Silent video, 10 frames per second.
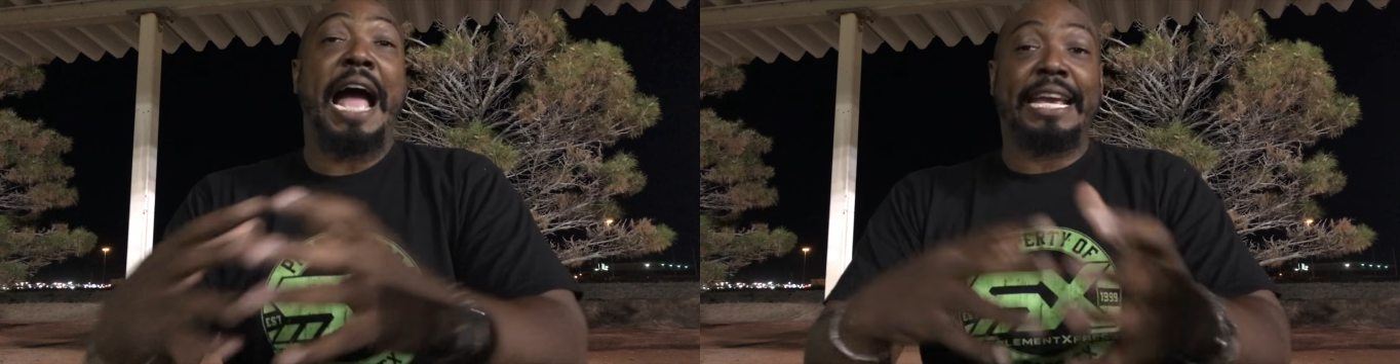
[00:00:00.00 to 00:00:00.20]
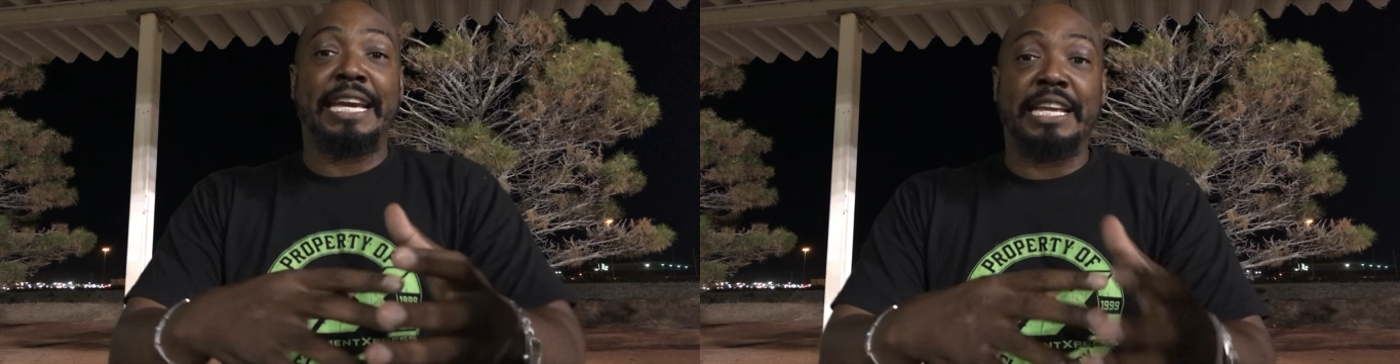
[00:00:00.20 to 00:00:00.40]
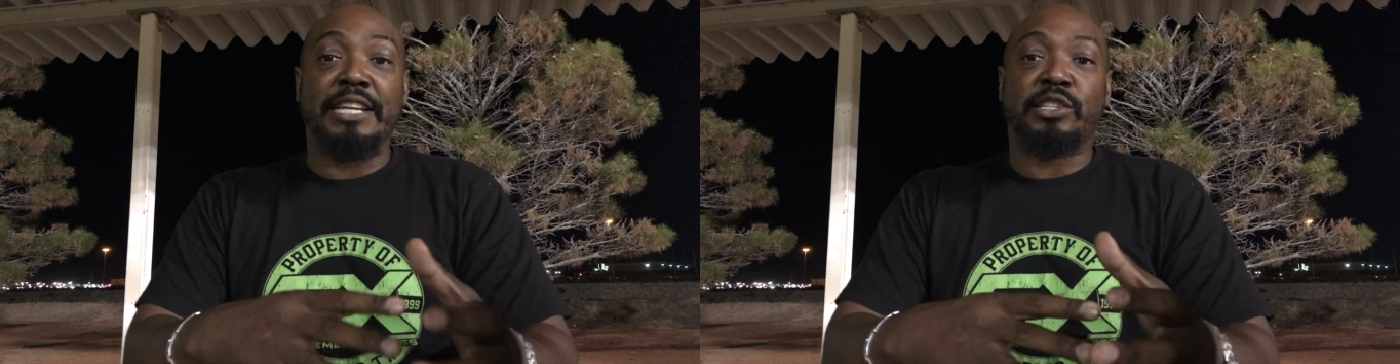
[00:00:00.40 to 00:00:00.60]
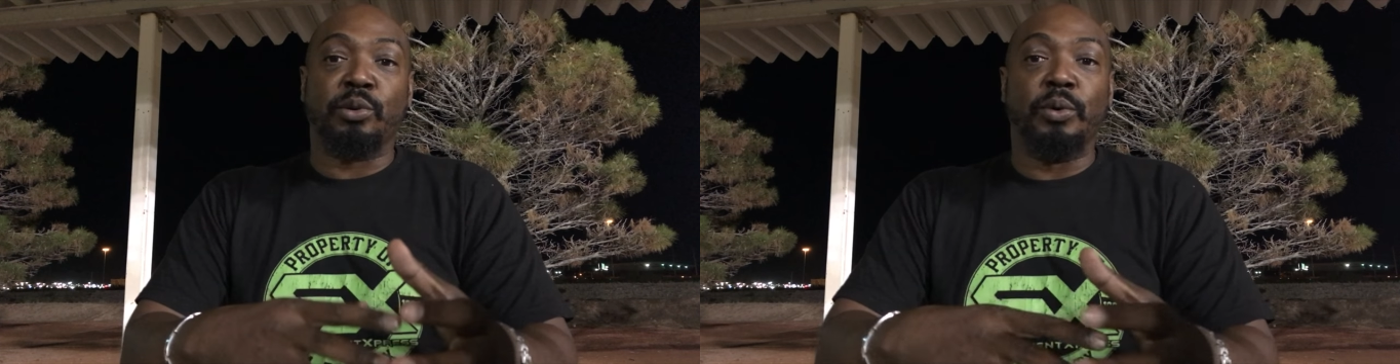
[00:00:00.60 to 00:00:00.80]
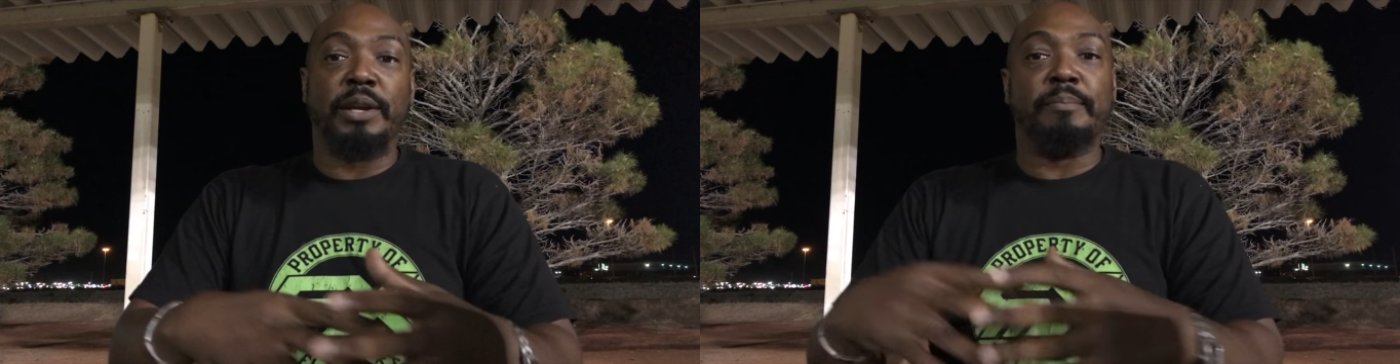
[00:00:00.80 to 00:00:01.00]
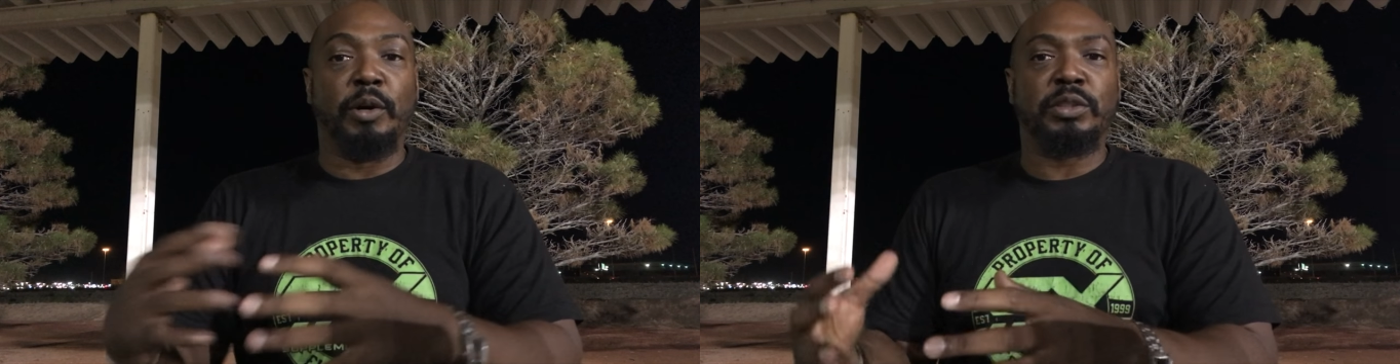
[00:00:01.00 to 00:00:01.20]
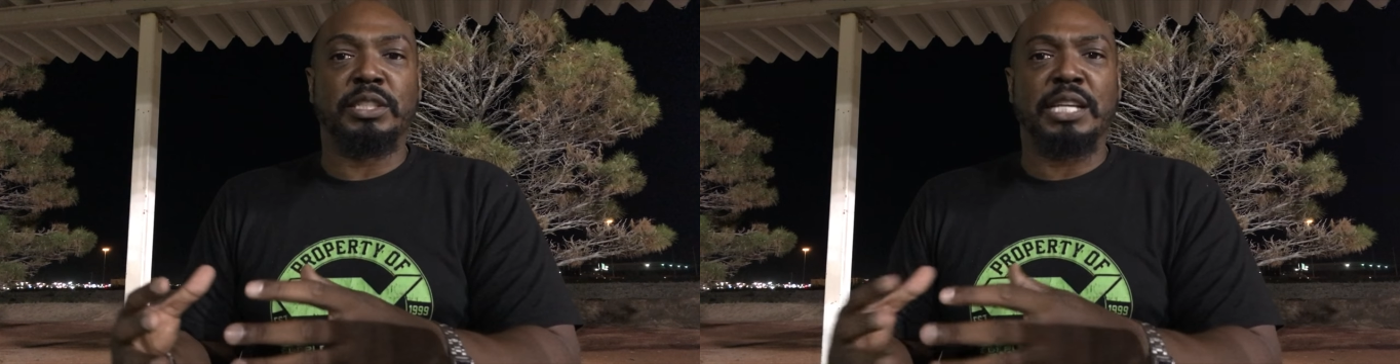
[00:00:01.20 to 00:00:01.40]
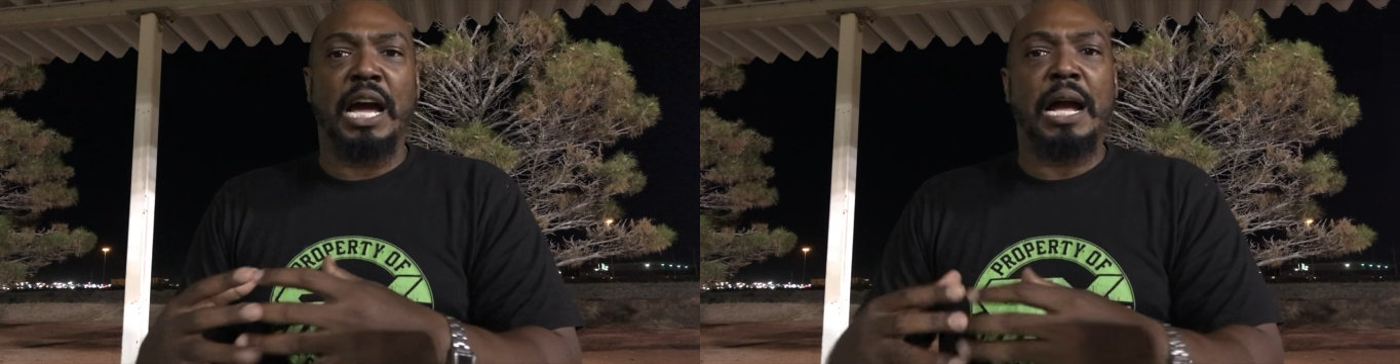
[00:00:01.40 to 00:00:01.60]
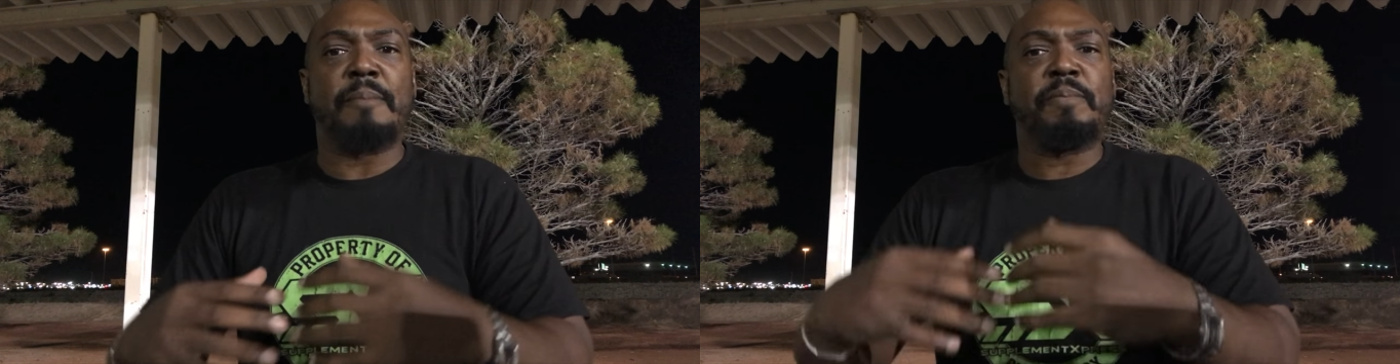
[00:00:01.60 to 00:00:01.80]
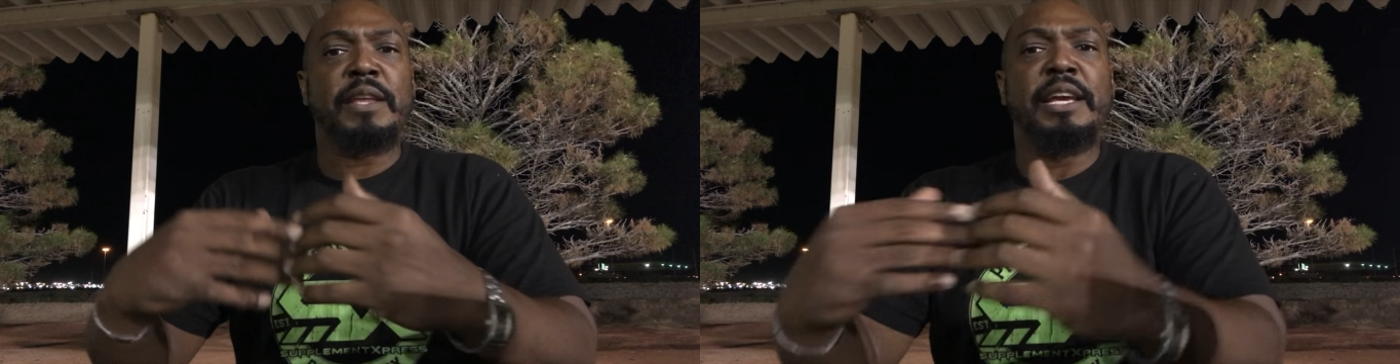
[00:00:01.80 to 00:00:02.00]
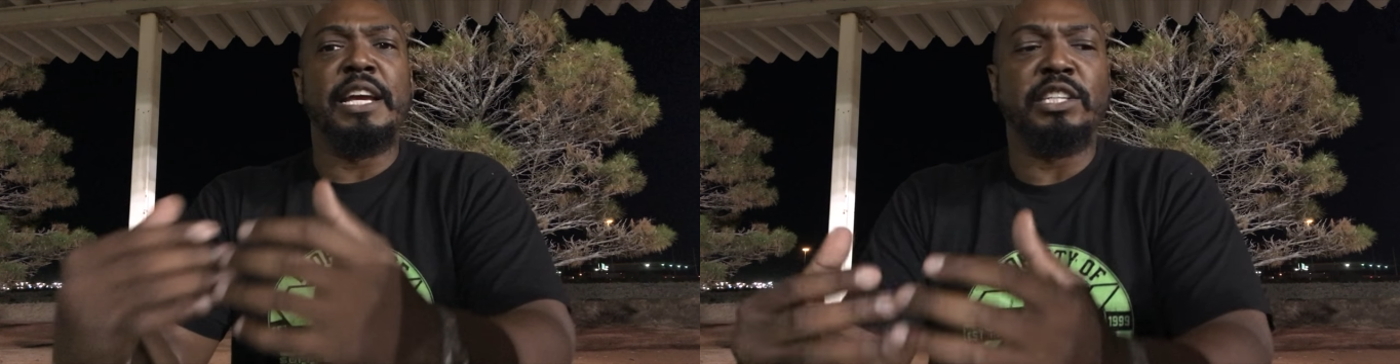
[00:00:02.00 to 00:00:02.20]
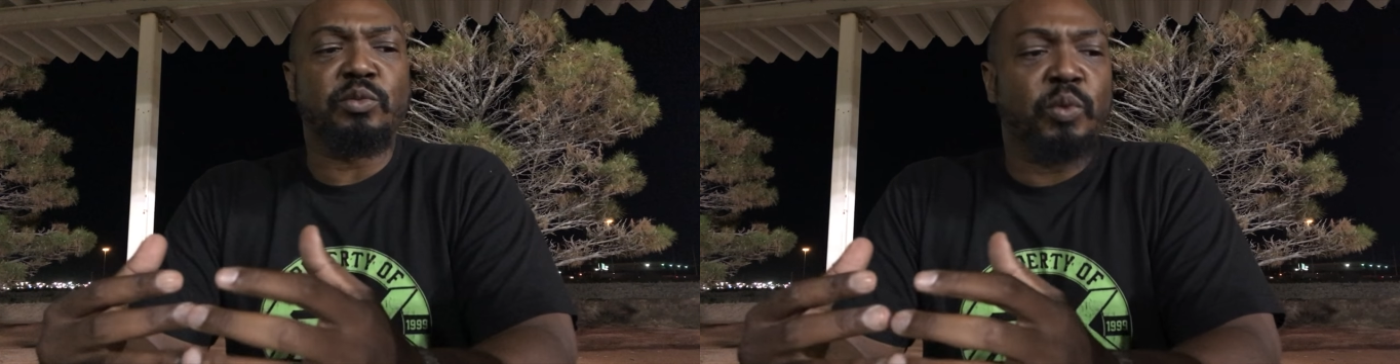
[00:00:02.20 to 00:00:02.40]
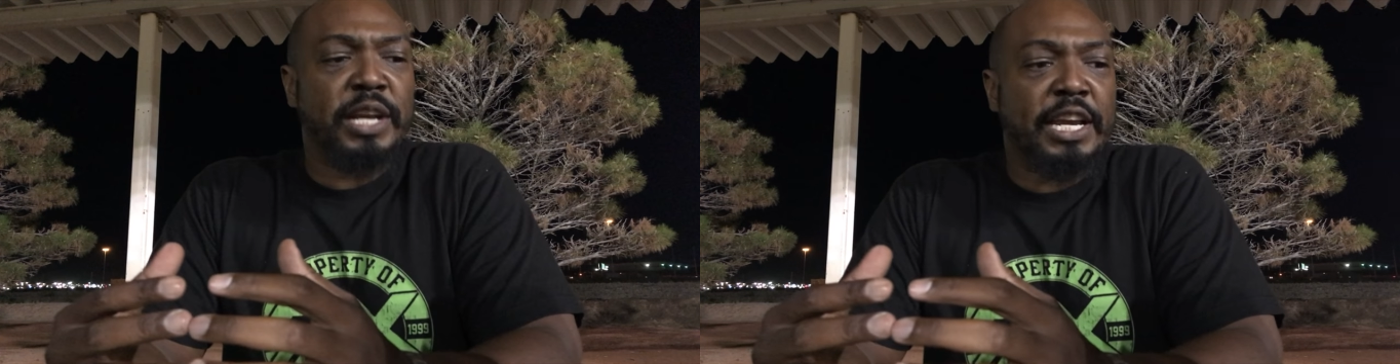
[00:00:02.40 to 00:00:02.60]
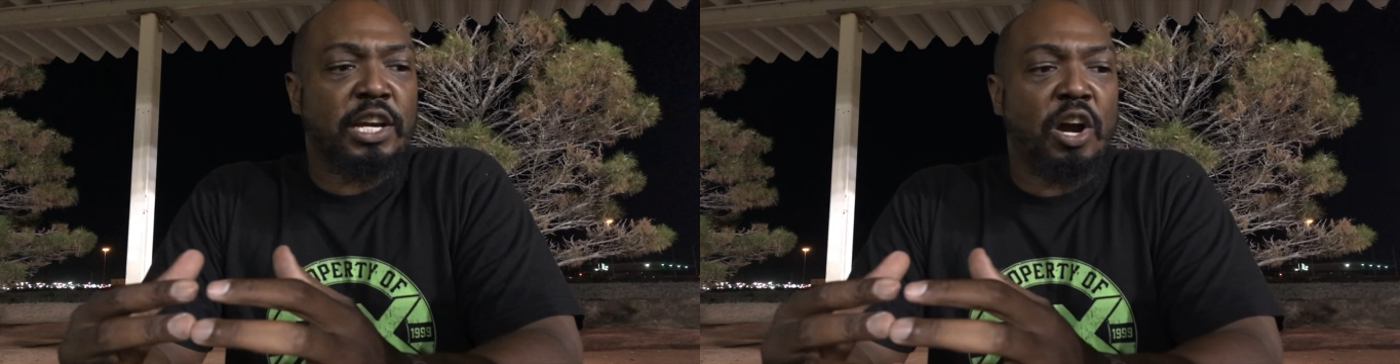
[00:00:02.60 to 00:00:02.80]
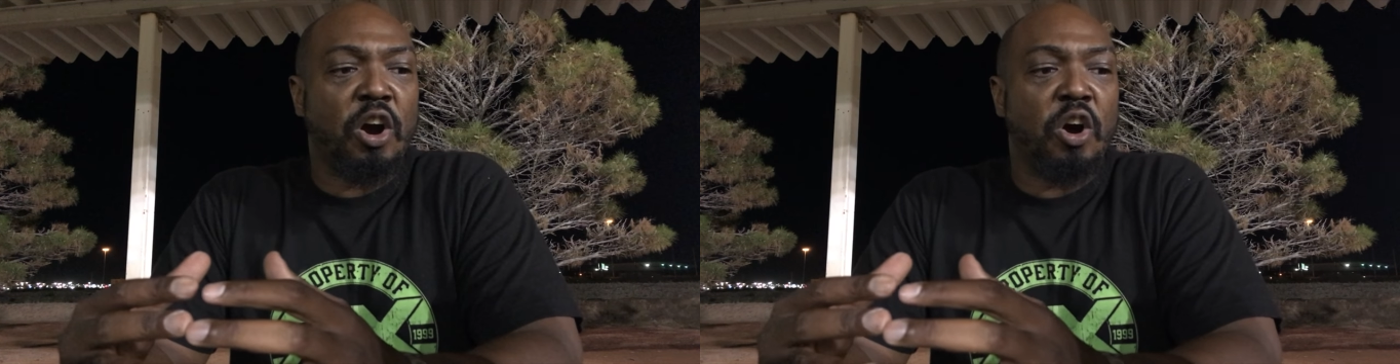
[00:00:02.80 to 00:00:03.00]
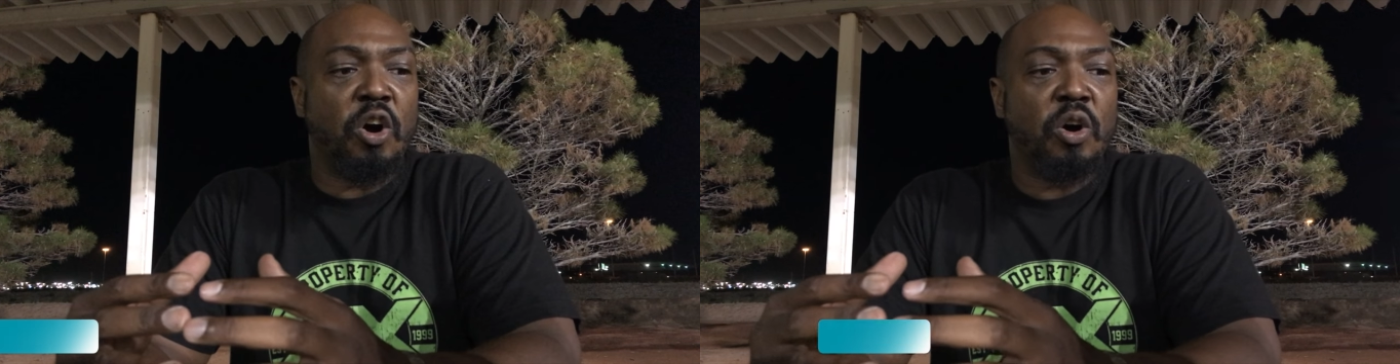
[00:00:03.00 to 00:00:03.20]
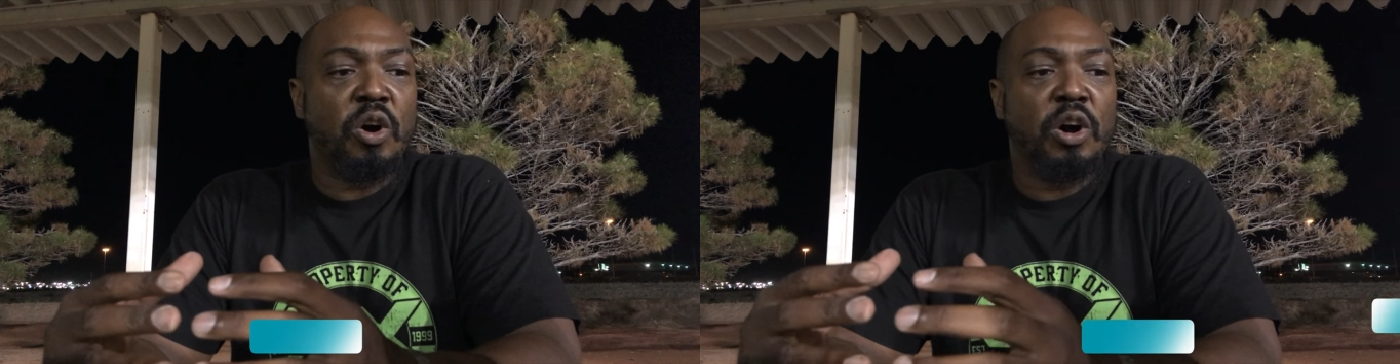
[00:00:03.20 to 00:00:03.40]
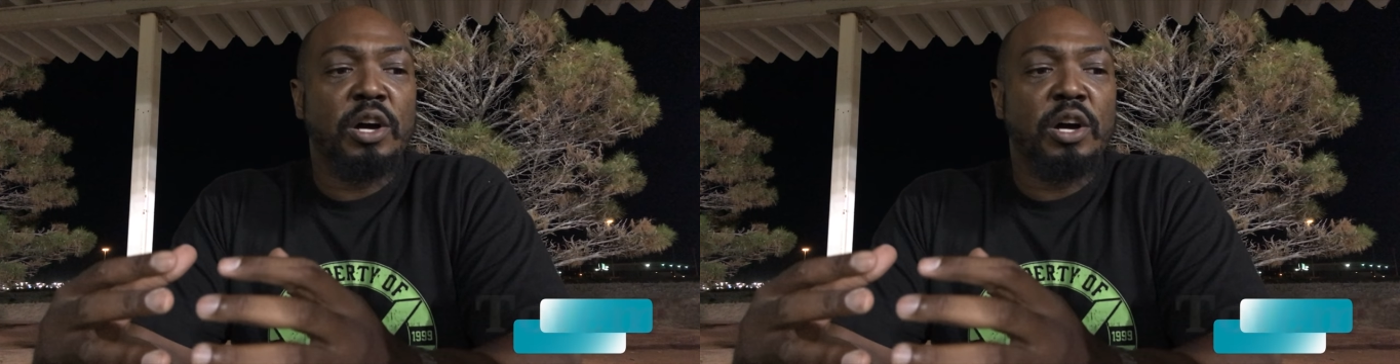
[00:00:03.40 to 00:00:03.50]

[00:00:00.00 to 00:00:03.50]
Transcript: I get into it most of the time is when they call